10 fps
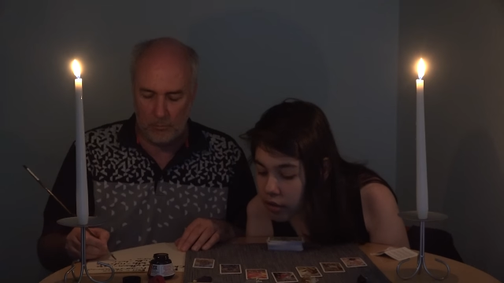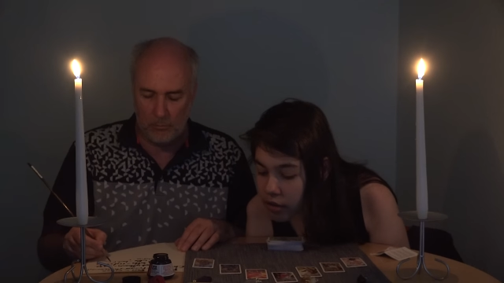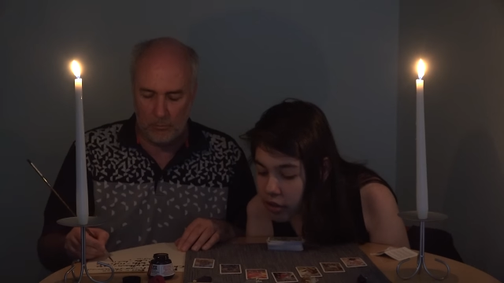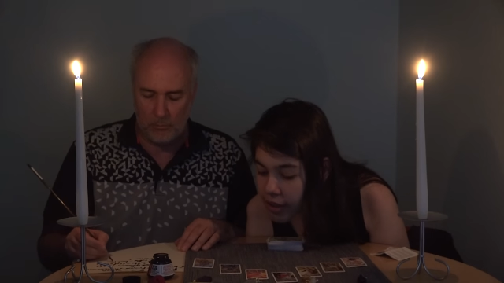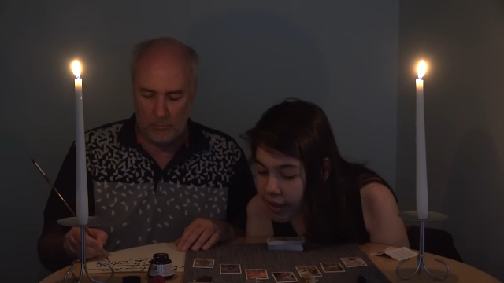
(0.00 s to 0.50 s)

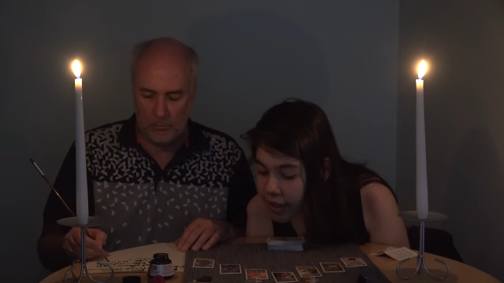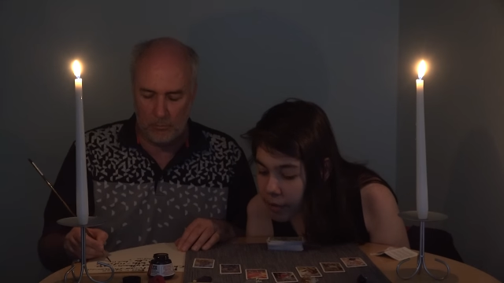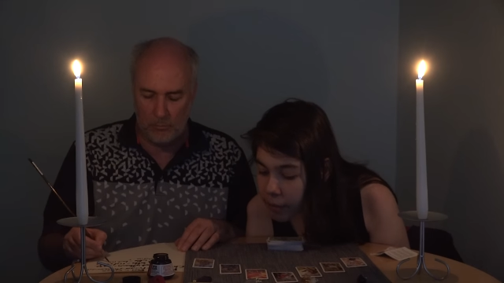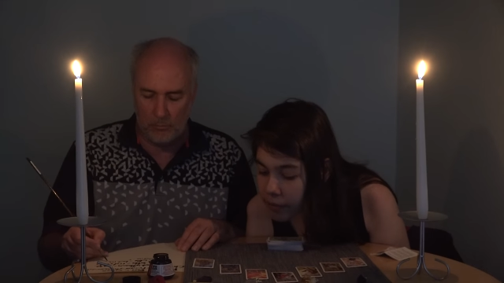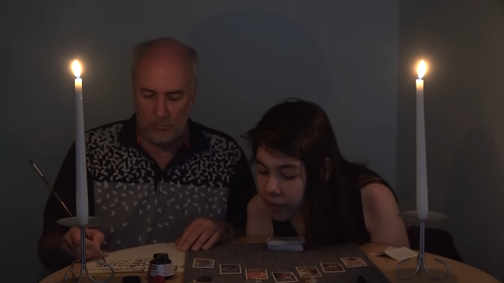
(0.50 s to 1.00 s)
Speaker 1: Look at
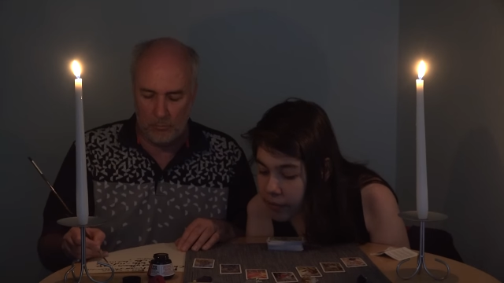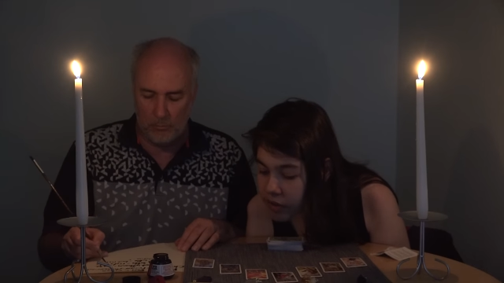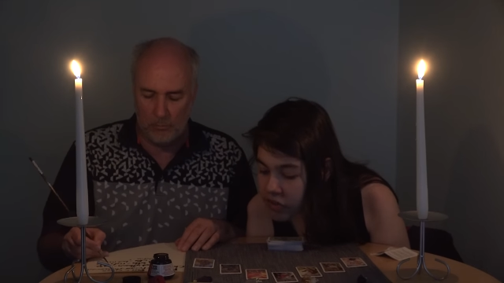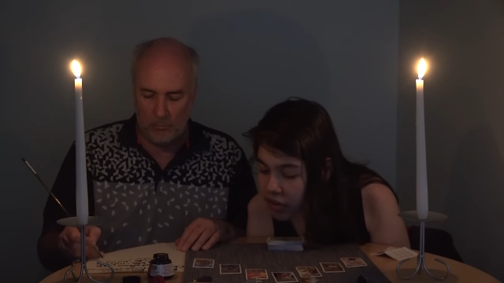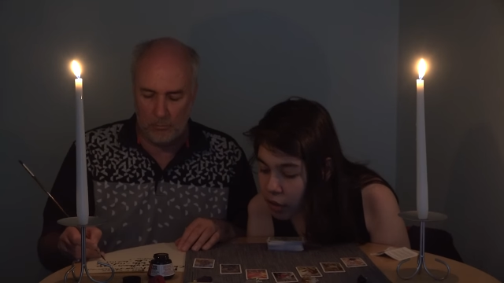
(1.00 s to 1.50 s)
him.
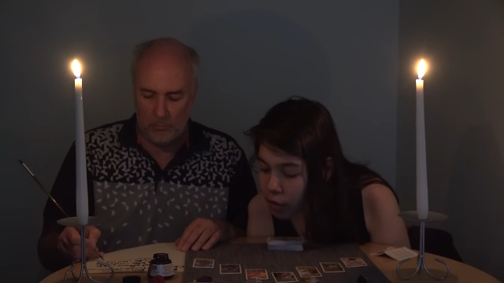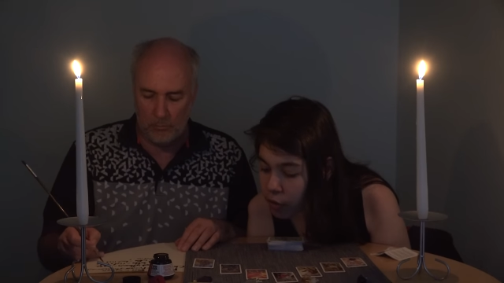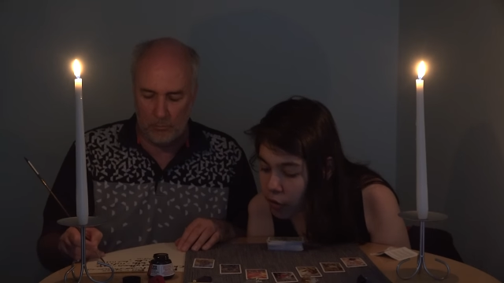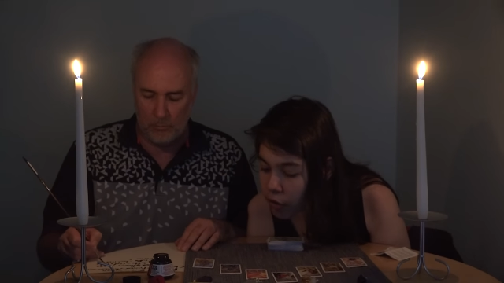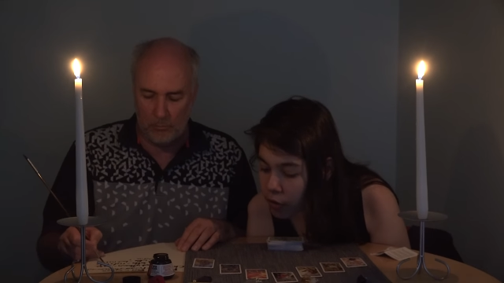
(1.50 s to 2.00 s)
He's in a
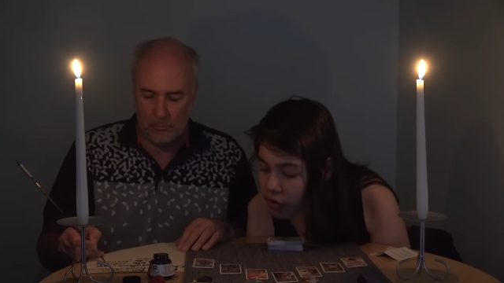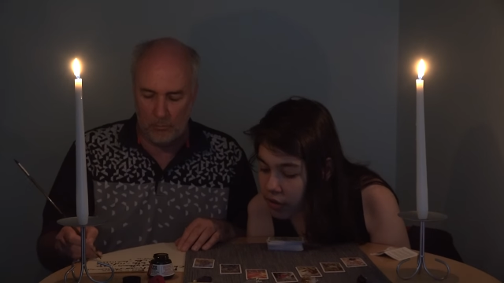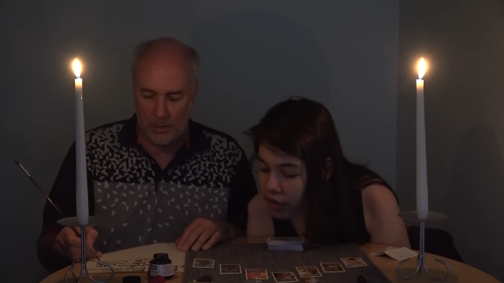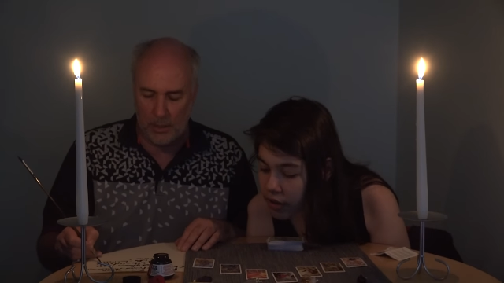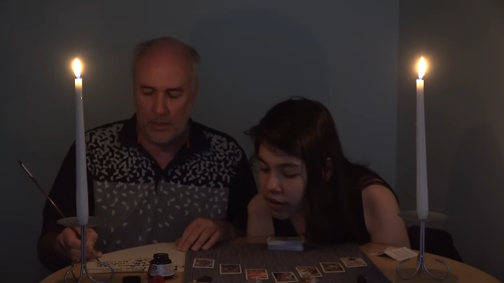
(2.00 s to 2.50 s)
throne.
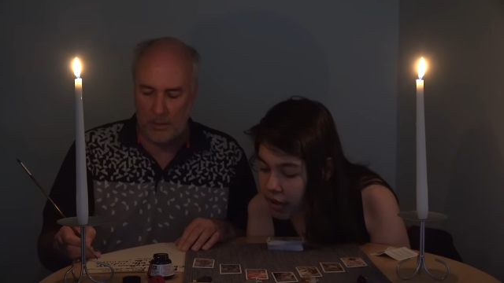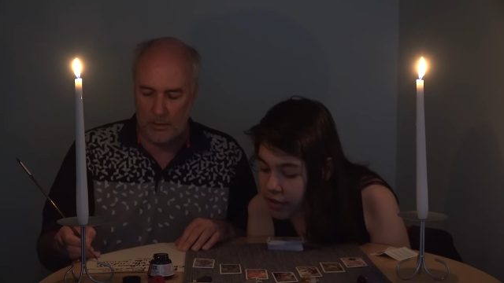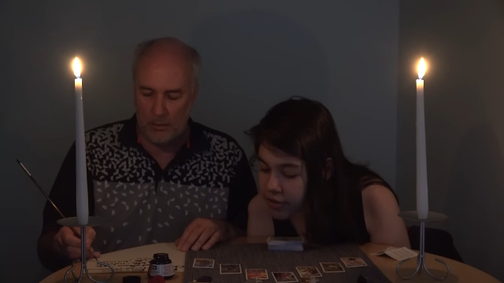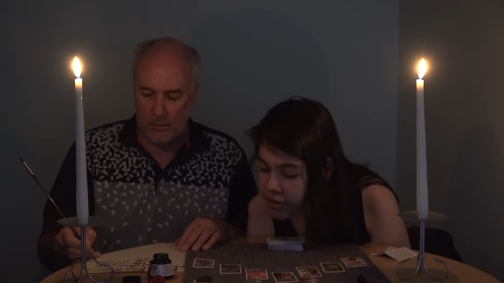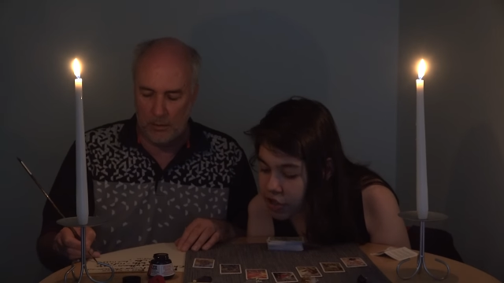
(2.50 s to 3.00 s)
Uh-huh. He
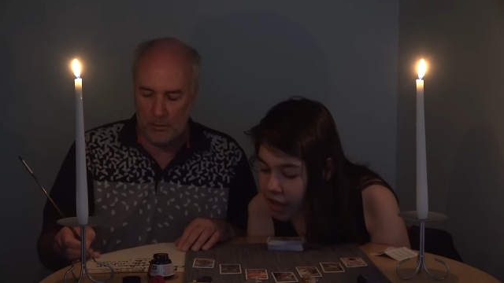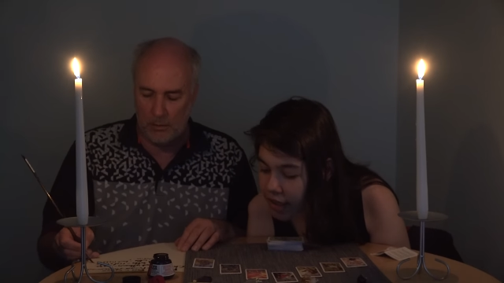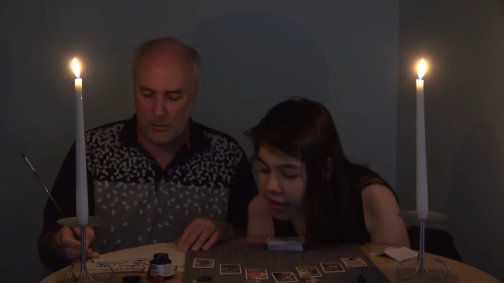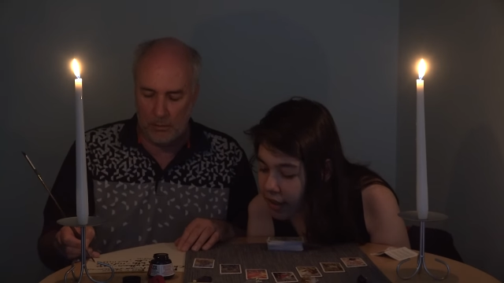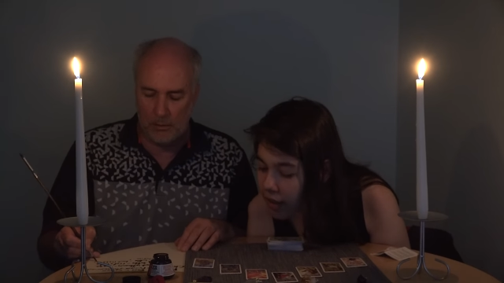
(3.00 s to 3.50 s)
has a
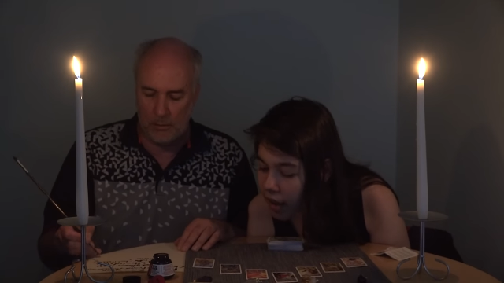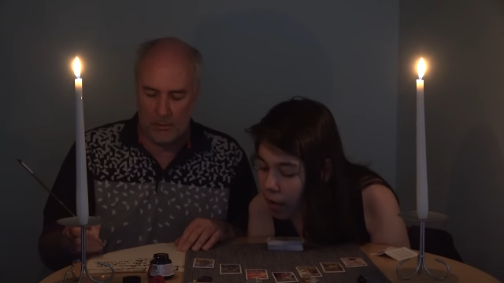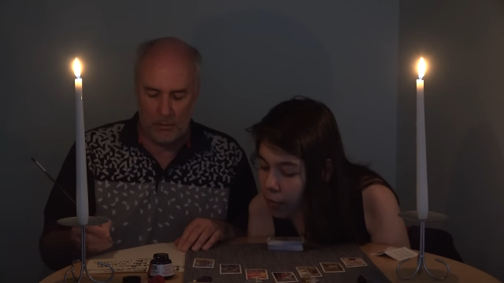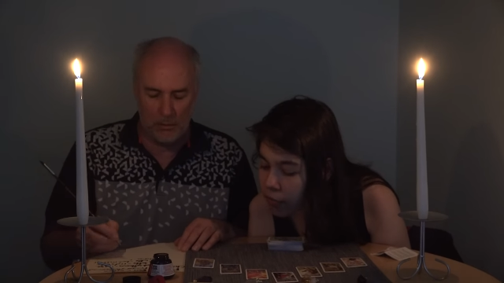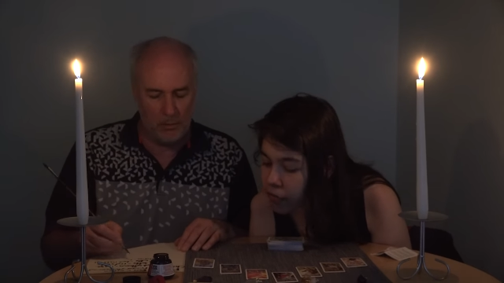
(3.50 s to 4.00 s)
giant
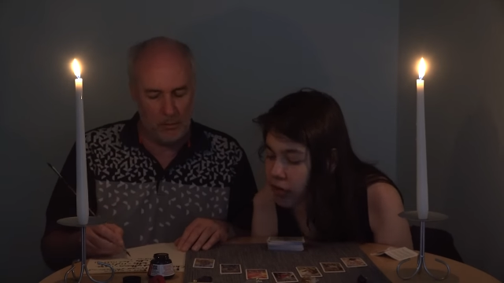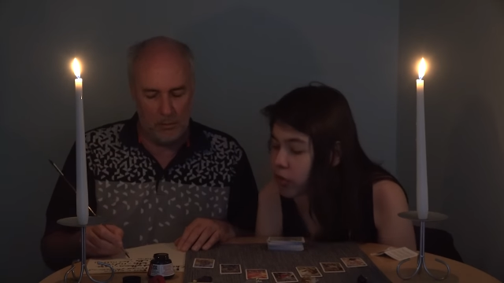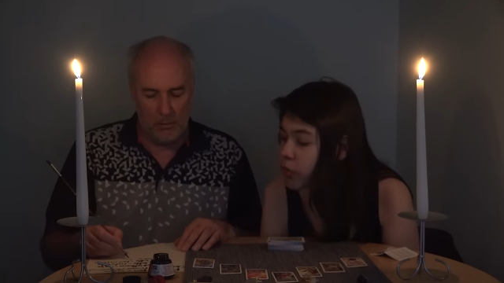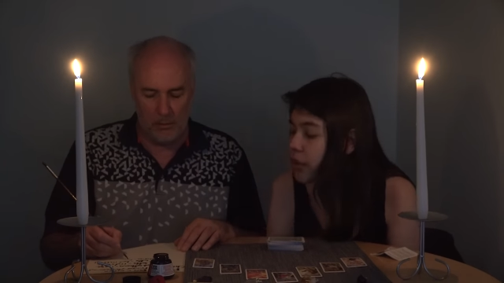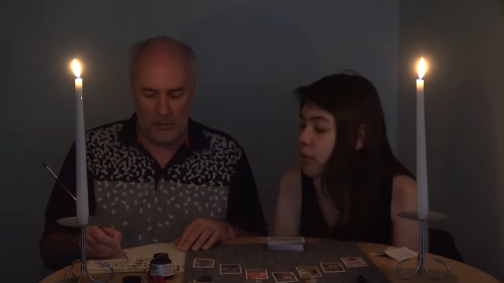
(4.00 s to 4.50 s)
cup
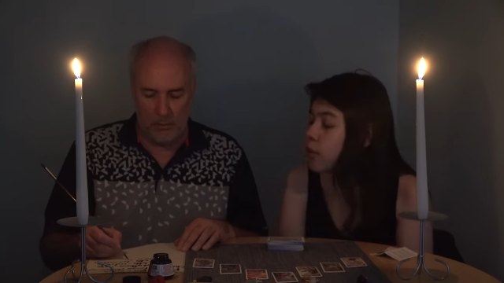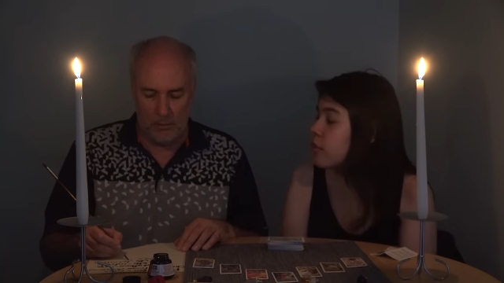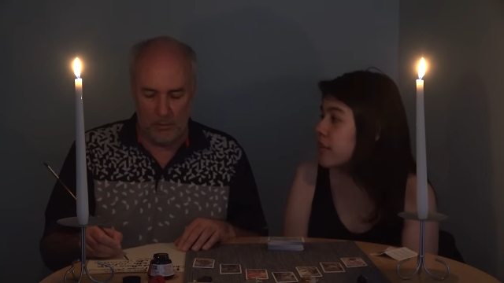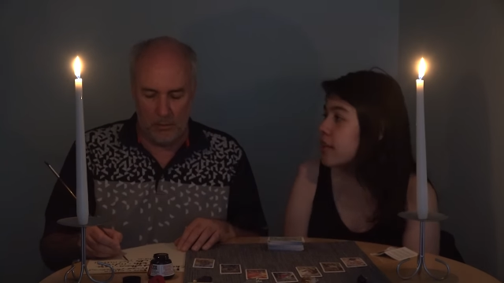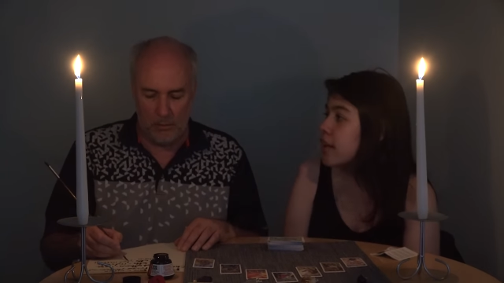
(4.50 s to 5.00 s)
filled with
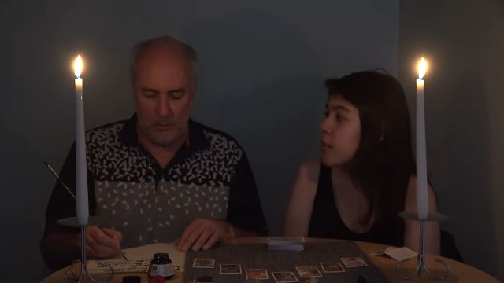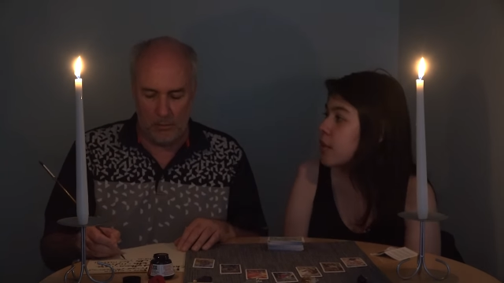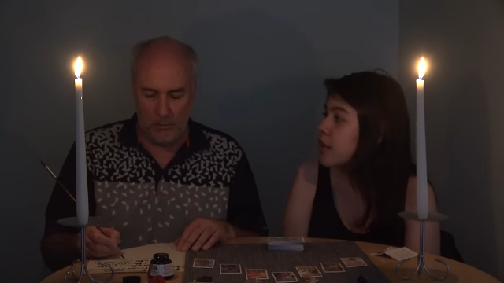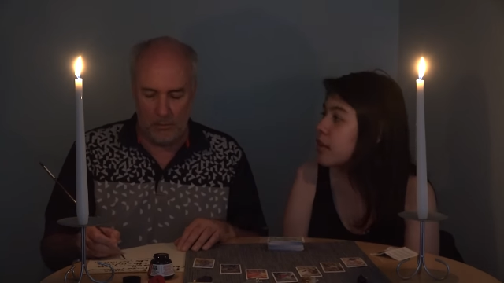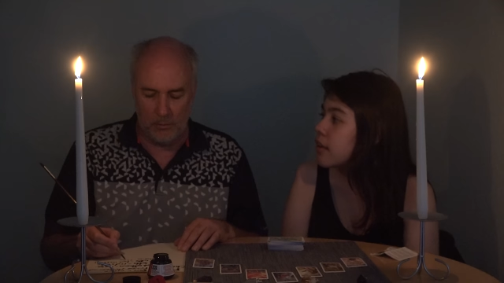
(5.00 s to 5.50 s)
golden
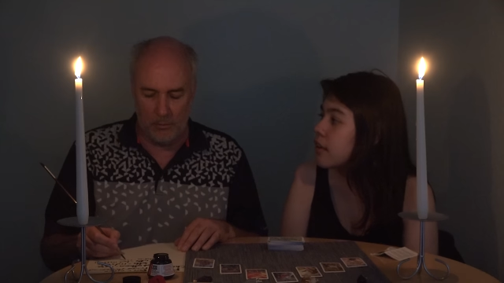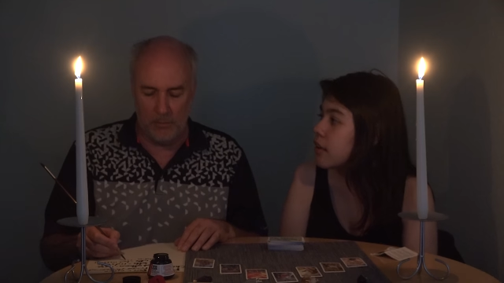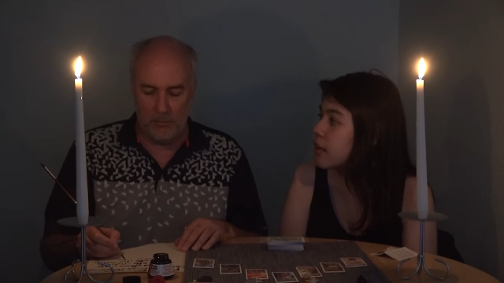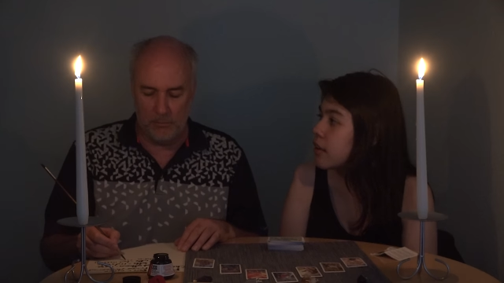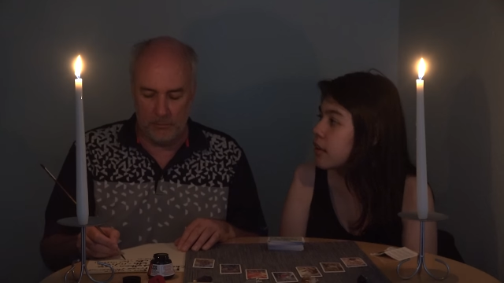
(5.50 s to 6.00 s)
liquid.
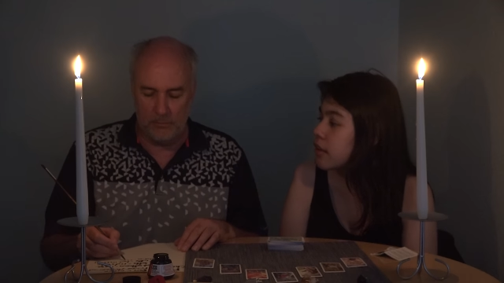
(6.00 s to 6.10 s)
Oh.